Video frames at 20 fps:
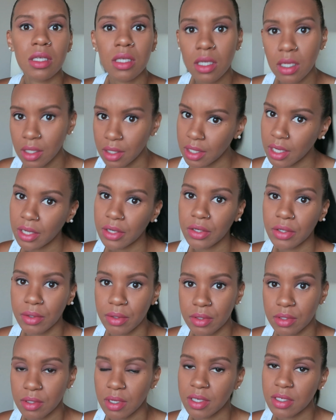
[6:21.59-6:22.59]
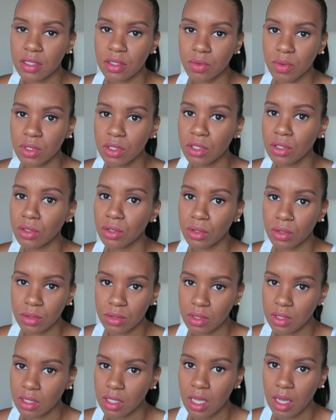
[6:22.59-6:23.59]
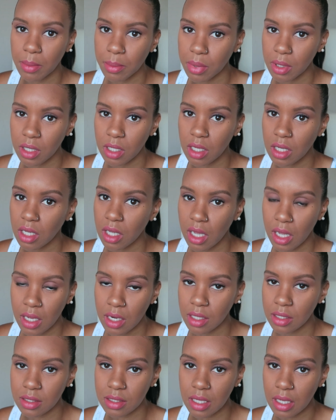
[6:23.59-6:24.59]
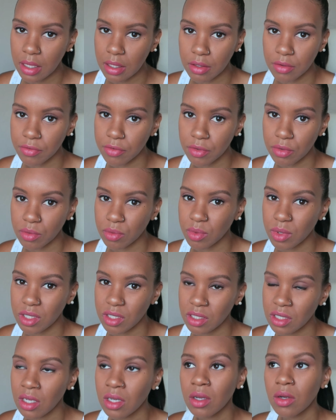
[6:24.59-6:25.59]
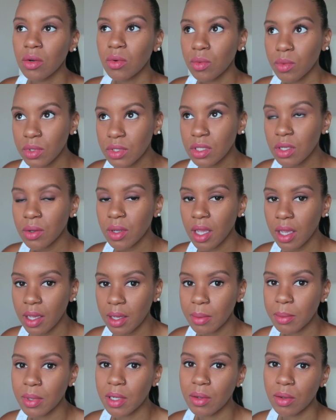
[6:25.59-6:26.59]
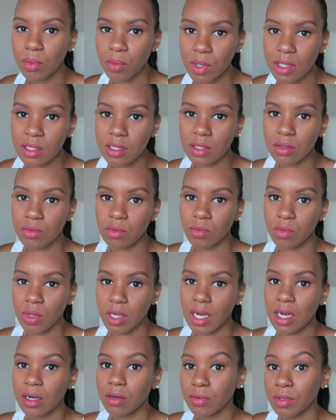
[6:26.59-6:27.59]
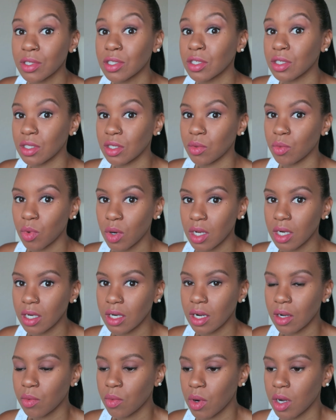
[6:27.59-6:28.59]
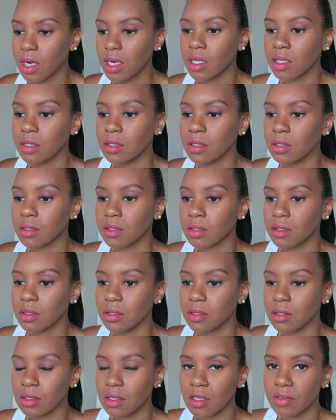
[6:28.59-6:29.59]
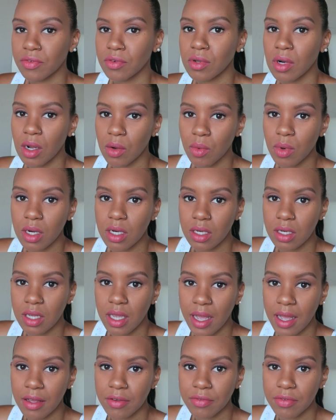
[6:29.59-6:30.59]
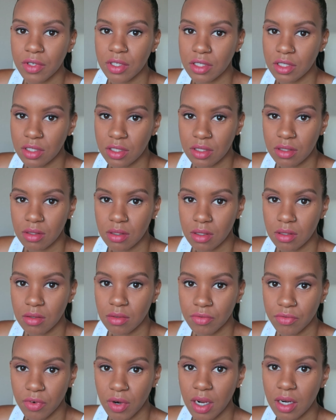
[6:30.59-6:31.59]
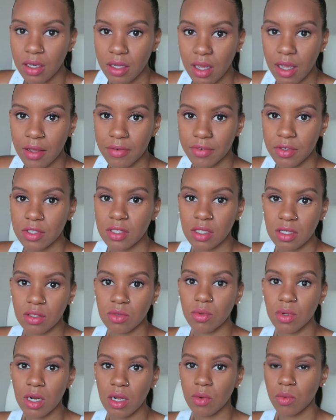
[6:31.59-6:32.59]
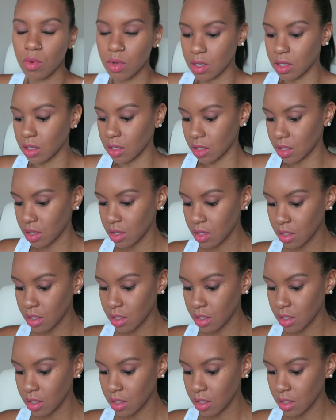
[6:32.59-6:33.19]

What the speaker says: Could not do it, so I just went to Noodles and Company and got Italian food, which was okay, but it wasn't what I originally wanted. I wanted seafood. I wanted catfish, fried catfish. That's what I wanted.